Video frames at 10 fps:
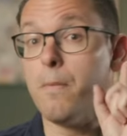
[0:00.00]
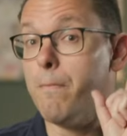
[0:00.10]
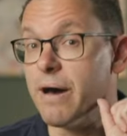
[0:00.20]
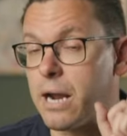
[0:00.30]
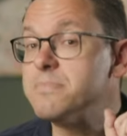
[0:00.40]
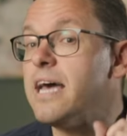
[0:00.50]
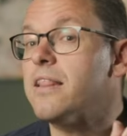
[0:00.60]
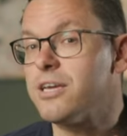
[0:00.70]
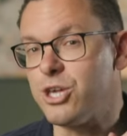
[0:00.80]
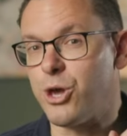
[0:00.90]
But I'm
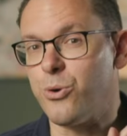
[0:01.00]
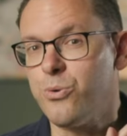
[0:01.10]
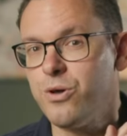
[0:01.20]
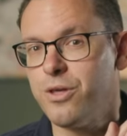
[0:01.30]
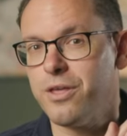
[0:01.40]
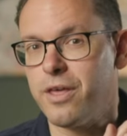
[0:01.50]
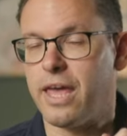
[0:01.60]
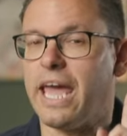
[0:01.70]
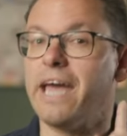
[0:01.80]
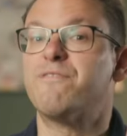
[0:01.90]
telling you,
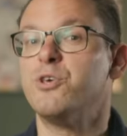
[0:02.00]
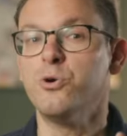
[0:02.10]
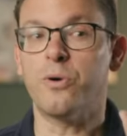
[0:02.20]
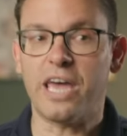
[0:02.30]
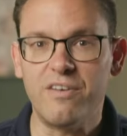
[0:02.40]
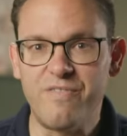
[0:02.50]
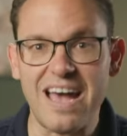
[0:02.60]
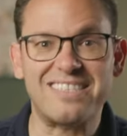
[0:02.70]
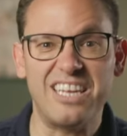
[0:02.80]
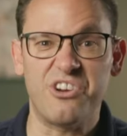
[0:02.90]
if you
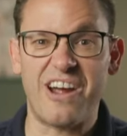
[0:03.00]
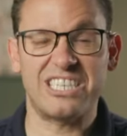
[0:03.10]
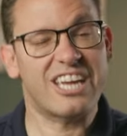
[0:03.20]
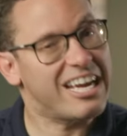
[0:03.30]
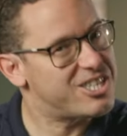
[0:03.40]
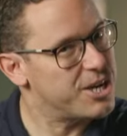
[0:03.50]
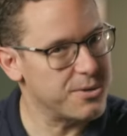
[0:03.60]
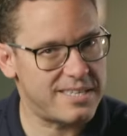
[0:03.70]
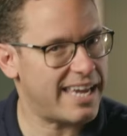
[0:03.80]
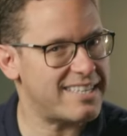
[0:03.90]
invest in your education,
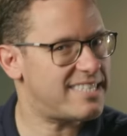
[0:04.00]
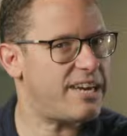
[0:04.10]
you take it